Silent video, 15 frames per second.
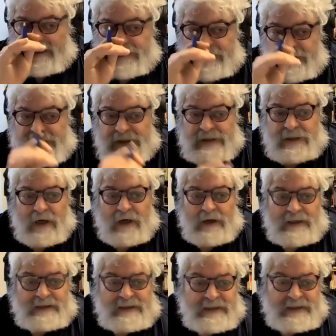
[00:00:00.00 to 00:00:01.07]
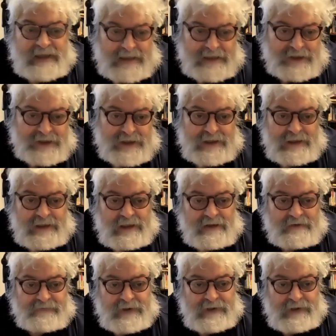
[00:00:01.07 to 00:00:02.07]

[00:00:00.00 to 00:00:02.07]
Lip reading: to start a section of